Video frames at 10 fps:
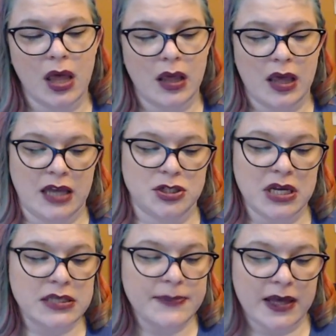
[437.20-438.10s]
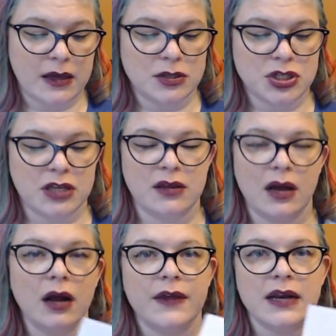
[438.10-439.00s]
and she has a page in
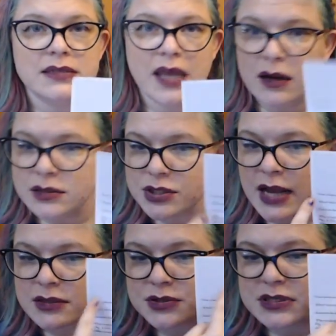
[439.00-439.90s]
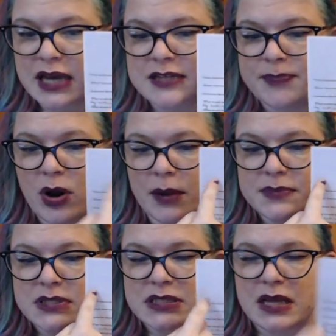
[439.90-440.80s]
there that is character exercise
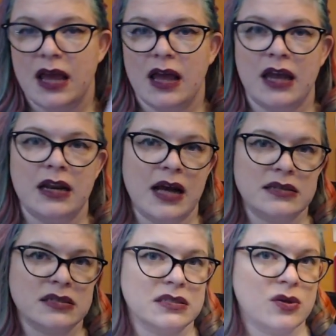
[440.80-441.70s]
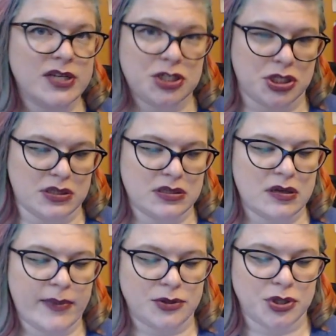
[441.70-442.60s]
prompts, and it asks questions
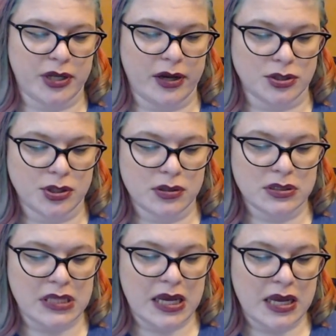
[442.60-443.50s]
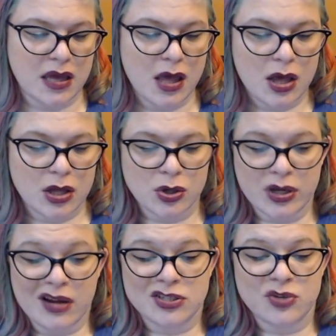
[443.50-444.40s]
about your characters, like, your
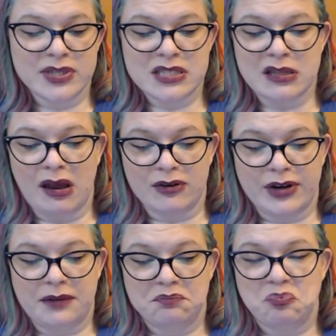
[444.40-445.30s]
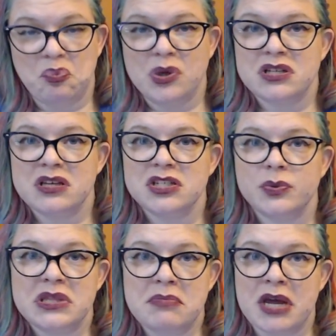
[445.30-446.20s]
character wins the lottery, what do they do
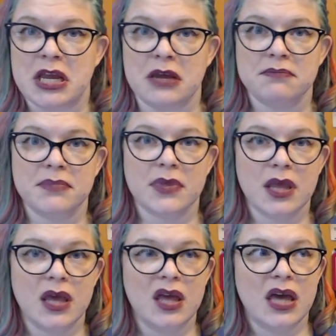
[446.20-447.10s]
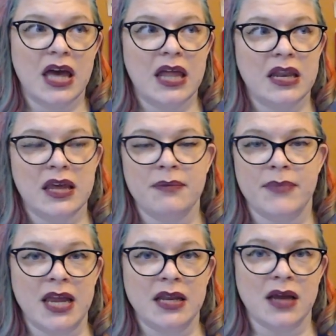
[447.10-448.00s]
with the money? And it
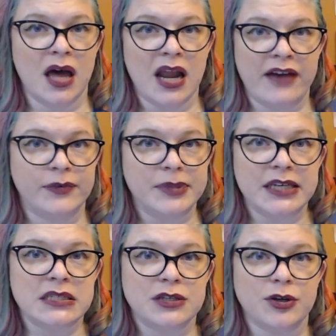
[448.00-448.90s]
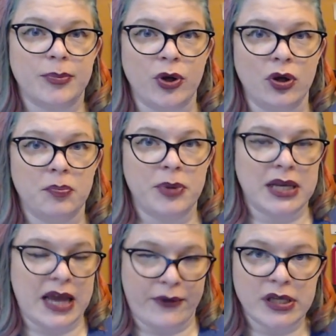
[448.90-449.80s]
may not have a place in your book, but
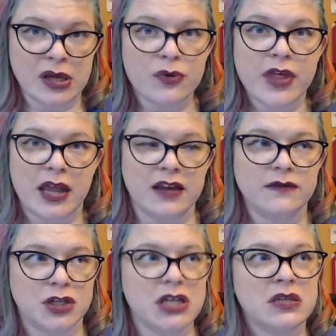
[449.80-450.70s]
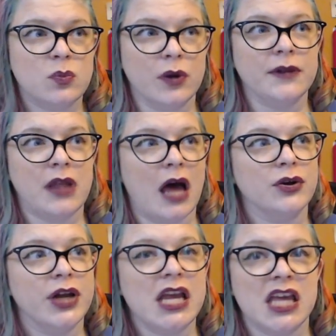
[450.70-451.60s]
now I know that if Jason won the
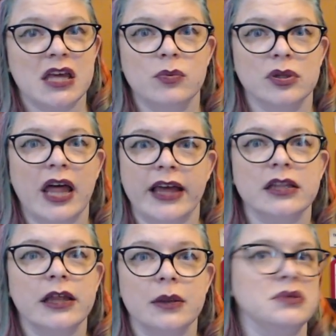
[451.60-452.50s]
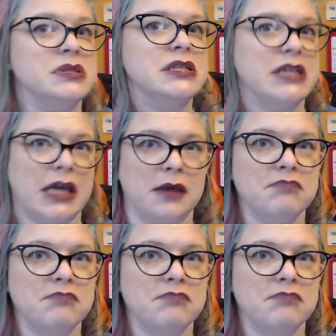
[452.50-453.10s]
lottery, he would likely lose the ticket,